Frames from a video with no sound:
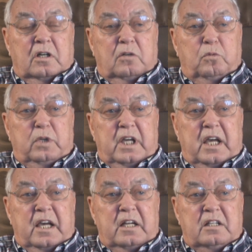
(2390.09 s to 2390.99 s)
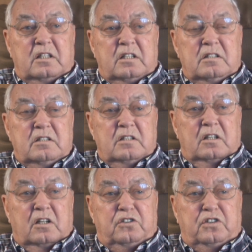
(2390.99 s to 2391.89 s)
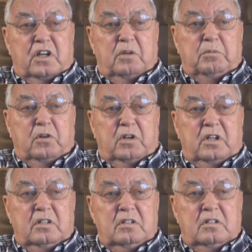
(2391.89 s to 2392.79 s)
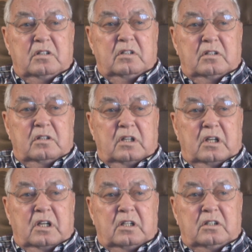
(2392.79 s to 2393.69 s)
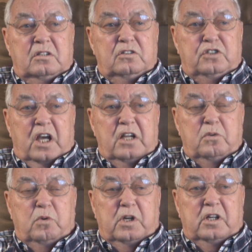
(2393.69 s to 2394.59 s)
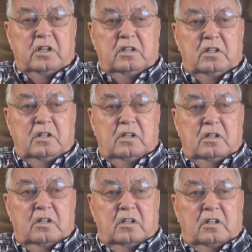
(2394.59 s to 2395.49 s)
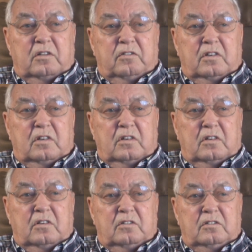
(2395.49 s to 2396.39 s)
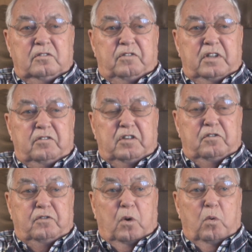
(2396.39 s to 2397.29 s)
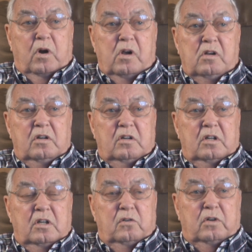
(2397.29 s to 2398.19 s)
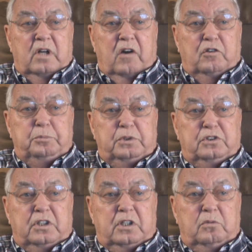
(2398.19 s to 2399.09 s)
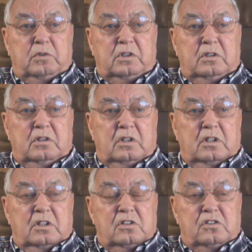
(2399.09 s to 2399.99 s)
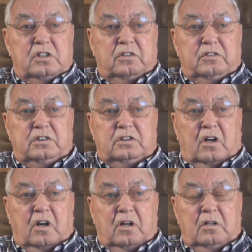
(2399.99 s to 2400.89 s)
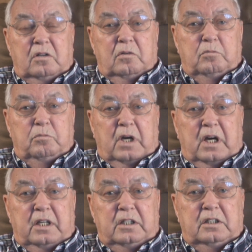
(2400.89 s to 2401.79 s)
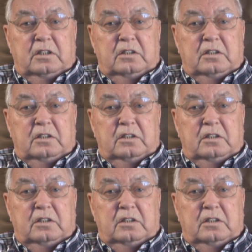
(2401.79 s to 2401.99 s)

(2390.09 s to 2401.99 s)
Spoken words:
We had a ceremony in January of '54 when I was presented with Silver Star by